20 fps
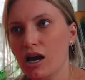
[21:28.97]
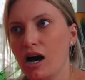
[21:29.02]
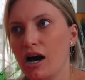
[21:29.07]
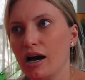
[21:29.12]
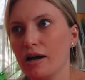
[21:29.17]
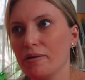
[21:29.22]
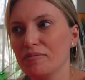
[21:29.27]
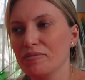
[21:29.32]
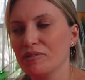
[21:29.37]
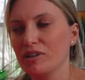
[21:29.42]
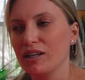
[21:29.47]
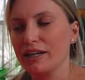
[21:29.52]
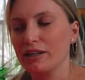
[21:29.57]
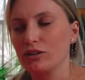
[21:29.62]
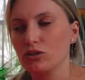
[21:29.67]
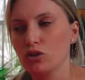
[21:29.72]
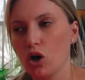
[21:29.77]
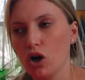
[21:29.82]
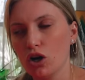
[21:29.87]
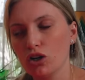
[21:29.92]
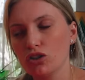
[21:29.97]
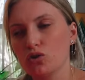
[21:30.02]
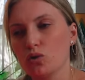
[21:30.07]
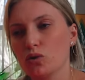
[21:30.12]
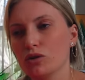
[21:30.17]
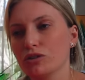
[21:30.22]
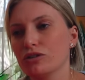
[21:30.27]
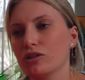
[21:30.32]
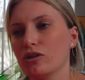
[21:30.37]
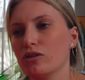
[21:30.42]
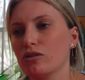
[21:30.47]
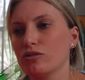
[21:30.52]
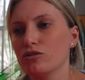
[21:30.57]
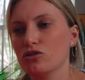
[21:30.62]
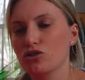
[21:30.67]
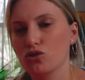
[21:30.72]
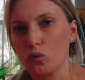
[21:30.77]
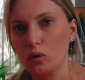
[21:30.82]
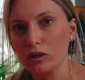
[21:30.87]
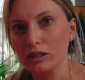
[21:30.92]
I'm like long torso,
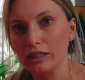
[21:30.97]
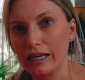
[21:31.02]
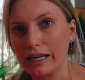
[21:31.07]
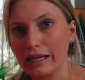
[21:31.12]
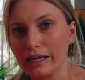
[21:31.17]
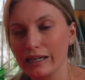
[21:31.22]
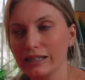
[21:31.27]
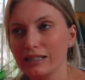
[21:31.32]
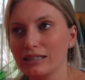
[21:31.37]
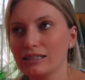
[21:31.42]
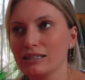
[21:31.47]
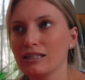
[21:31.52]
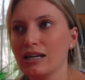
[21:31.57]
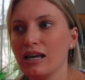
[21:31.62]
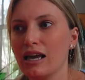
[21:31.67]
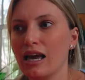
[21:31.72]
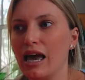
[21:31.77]
short legs.